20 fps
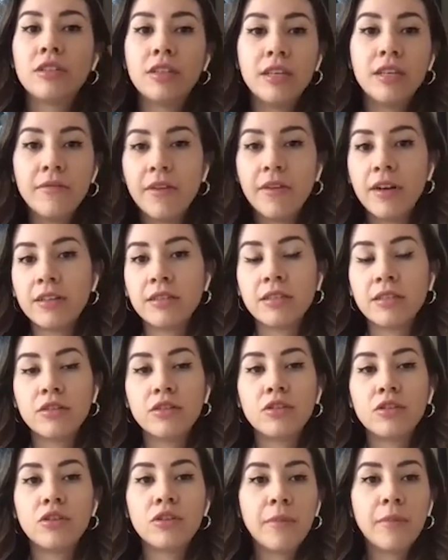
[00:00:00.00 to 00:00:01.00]
leave it as
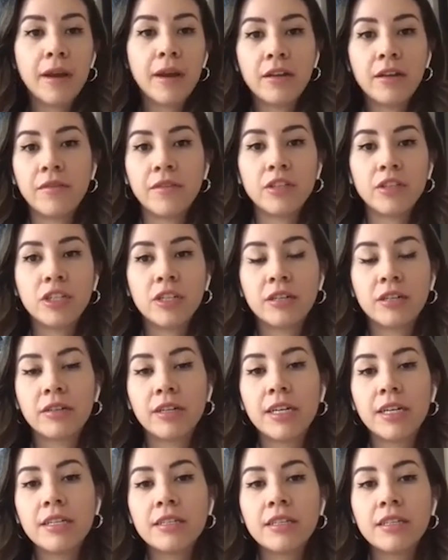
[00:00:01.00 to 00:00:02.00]
to your
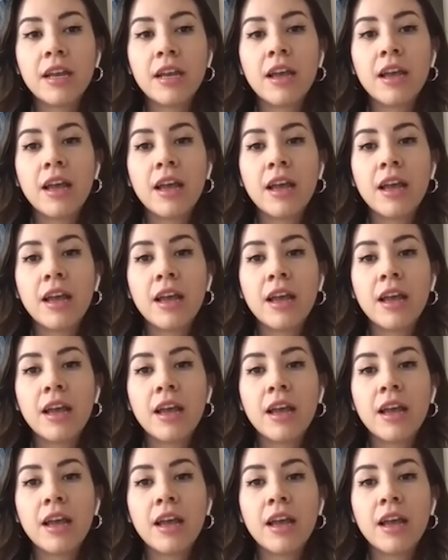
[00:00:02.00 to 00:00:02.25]
beneficiaries.